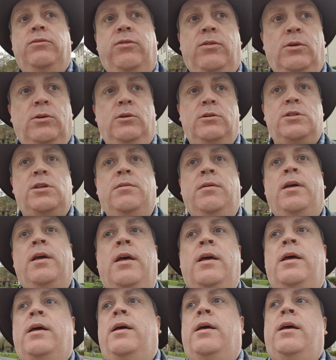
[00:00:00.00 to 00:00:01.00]
floors
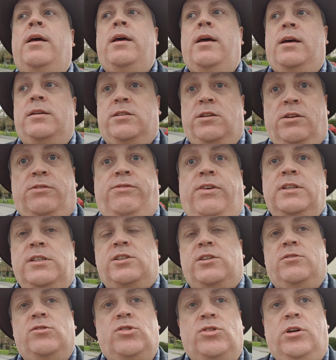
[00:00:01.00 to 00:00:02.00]
as a
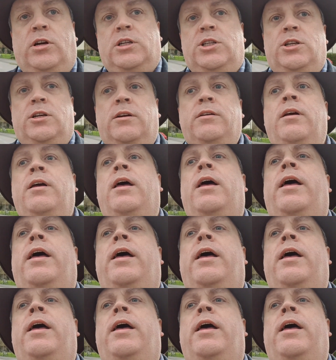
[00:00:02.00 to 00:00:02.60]
defensive structure.